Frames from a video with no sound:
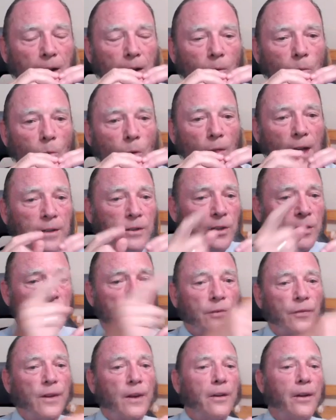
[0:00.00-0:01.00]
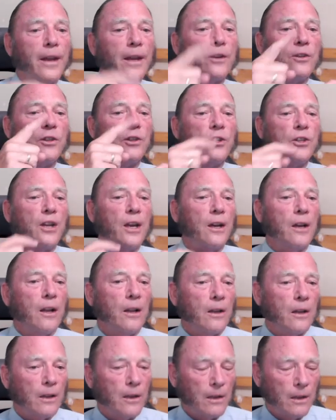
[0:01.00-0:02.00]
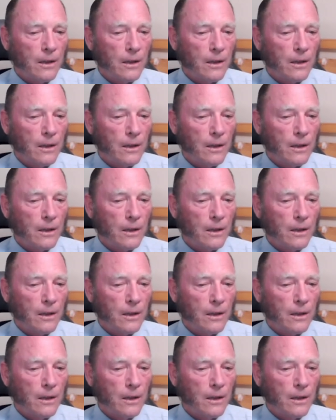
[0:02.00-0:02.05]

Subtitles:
Well, that's a spheric shell,